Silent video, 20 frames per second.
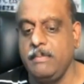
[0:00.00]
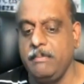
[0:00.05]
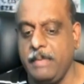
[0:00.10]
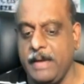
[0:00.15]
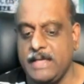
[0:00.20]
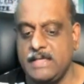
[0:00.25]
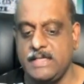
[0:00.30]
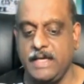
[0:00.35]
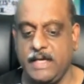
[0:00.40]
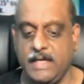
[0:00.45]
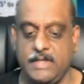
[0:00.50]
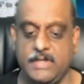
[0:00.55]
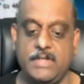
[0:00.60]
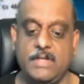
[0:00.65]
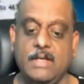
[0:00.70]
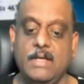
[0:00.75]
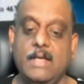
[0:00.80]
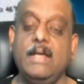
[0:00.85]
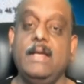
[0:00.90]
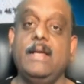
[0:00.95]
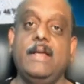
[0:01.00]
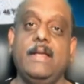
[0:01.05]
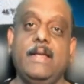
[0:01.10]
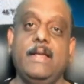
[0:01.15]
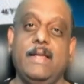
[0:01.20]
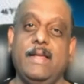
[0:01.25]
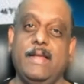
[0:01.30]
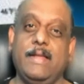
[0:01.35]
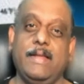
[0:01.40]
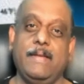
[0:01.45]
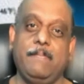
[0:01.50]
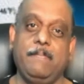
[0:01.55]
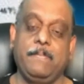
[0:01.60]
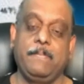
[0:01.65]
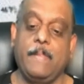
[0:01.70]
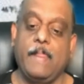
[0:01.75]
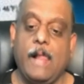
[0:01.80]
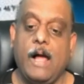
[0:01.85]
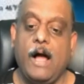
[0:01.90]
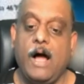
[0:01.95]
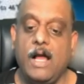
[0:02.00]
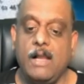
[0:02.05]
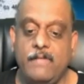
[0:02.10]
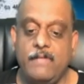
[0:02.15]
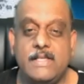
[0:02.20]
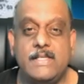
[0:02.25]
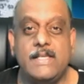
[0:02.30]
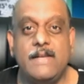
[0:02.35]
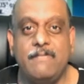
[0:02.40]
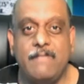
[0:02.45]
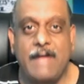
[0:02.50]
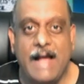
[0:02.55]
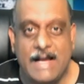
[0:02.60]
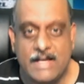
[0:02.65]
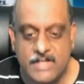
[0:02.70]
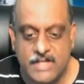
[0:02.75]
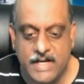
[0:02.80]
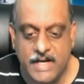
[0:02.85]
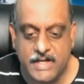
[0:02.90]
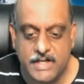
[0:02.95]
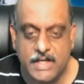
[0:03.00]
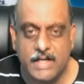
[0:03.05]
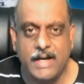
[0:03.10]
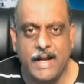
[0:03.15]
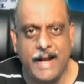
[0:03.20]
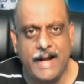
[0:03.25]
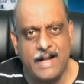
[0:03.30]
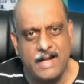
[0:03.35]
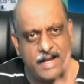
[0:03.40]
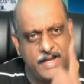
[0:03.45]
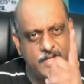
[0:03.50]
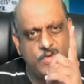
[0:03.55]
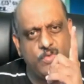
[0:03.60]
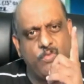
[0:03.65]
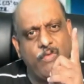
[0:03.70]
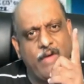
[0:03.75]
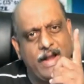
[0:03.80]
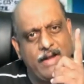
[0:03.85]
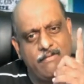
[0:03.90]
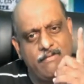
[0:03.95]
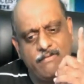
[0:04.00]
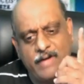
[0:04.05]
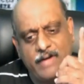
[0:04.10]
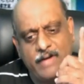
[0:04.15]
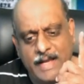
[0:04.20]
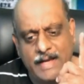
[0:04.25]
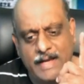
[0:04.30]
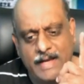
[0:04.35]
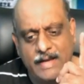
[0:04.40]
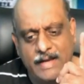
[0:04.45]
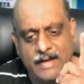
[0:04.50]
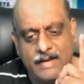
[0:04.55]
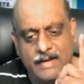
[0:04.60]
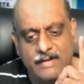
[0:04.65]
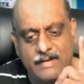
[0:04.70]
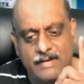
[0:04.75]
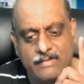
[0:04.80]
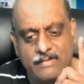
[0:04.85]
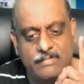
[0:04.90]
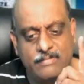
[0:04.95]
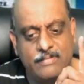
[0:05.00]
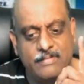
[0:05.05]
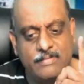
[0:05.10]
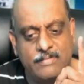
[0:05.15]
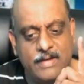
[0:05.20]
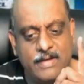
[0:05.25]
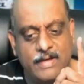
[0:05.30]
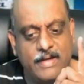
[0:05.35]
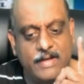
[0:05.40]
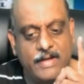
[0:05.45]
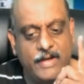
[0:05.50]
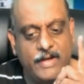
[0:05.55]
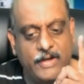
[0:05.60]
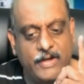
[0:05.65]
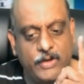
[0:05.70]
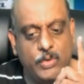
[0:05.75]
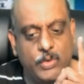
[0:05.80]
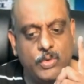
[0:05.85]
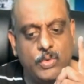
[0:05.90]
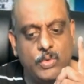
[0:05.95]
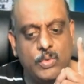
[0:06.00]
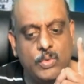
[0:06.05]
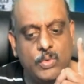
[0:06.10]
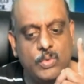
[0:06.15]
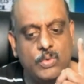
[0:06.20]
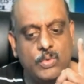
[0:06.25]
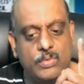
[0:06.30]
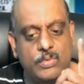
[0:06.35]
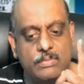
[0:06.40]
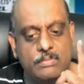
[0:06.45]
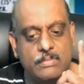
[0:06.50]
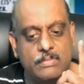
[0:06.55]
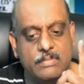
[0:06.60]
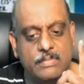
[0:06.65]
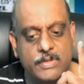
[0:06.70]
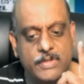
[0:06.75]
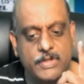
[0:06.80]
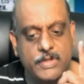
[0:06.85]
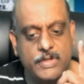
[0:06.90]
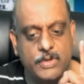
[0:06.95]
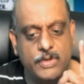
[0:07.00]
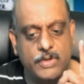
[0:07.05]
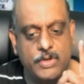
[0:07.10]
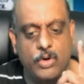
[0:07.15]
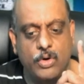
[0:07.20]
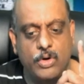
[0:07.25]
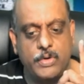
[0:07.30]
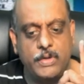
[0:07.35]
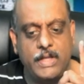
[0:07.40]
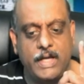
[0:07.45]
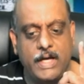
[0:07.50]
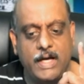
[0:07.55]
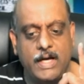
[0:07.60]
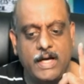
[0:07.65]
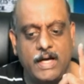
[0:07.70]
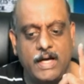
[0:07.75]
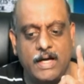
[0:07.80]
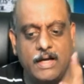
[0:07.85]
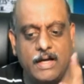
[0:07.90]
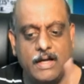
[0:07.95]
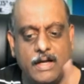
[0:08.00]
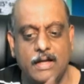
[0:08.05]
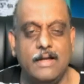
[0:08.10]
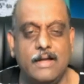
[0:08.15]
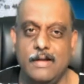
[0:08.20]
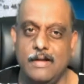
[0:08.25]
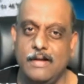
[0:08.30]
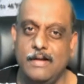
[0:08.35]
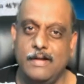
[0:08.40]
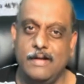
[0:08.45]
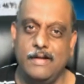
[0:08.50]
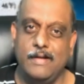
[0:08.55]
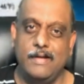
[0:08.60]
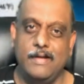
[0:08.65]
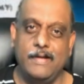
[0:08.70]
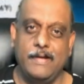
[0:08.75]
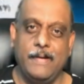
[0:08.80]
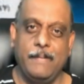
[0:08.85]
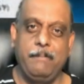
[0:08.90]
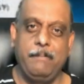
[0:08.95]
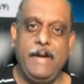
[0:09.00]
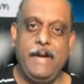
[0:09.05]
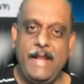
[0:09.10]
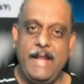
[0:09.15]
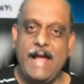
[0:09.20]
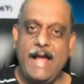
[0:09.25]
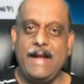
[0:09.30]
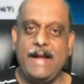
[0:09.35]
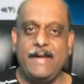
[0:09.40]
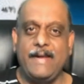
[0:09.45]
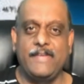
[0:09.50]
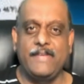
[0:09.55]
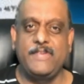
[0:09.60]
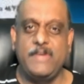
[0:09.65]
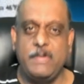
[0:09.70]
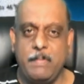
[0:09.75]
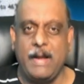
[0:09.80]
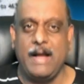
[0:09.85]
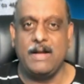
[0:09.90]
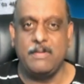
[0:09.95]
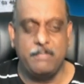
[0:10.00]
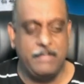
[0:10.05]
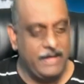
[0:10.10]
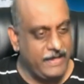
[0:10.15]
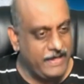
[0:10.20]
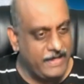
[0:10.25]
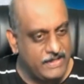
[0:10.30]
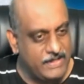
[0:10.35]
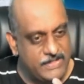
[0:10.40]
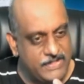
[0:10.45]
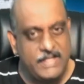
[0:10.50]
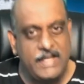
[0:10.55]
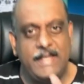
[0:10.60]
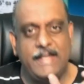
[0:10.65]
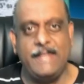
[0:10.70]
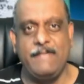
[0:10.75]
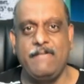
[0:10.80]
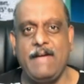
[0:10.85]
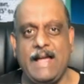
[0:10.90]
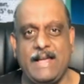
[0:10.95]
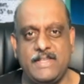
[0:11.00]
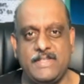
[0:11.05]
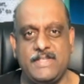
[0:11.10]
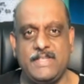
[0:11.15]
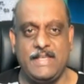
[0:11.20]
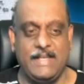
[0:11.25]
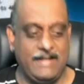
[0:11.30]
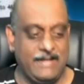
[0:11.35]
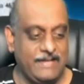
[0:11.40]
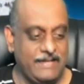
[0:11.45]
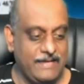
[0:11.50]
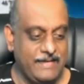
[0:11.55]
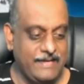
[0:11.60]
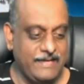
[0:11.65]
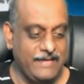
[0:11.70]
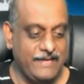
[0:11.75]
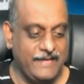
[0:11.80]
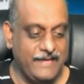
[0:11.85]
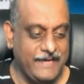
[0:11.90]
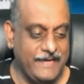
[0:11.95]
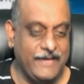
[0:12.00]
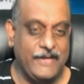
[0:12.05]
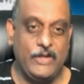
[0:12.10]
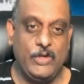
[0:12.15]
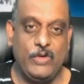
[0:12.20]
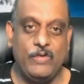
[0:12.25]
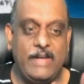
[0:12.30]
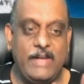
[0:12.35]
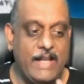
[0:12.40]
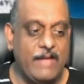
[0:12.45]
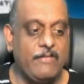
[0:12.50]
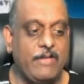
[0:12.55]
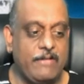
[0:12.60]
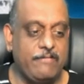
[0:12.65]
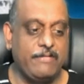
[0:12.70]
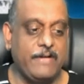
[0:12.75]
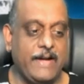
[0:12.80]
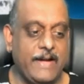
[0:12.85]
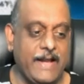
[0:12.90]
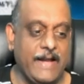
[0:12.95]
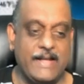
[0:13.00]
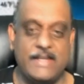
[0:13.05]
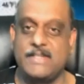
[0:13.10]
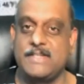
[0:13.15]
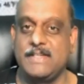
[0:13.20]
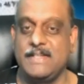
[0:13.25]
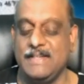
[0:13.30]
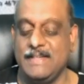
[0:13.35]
basics. Always in vaccination, at least one vial, you should go to the pediatrics department and see the vaccine. You will never forget.